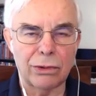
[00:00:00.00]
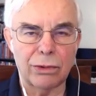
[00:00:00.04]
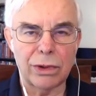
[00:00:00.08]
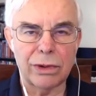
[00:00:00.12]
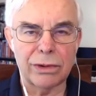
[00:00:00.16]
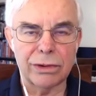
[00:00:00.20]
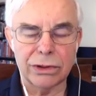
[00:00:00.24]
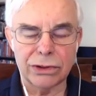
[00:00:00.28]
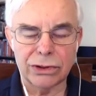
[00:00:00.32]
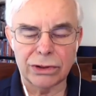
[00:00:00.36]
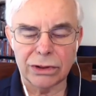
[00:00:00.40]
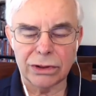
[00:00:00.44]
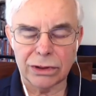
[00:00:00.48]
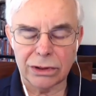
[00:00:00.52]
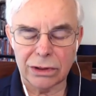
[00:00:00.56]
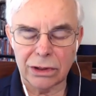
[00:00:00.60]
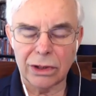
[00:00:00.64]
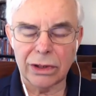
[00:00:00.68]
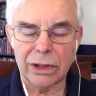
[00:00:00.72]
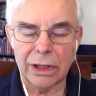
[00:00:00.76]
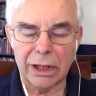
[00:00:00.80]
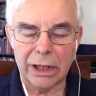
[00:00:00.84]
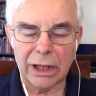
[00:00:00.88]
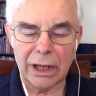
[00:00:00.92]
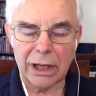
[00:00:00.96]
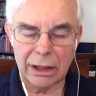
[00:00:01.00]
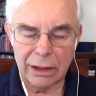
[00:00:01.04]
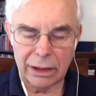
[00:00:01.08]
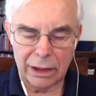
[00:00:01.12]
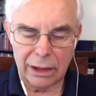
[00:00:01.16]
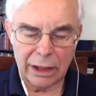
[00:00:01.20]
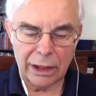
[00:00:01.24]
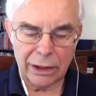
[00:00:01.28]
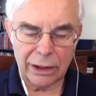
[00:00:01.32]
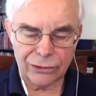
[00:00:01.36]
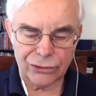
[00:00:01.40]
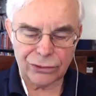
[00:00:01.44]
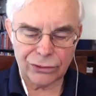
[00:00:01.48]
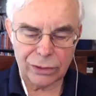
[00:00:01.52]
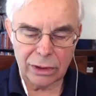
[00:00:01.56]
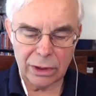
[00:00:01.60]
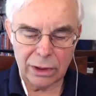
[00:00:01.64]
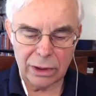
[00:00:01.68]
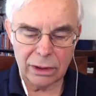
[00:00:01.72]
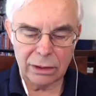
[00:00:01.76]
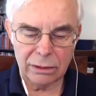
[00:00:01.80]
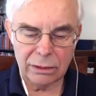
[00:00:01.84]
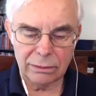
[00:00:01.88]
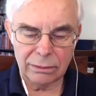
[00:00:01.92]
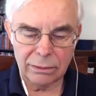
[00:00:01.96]
we were just looking at, yes, uh
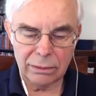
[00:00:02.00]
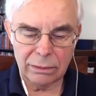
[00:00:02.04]
huh.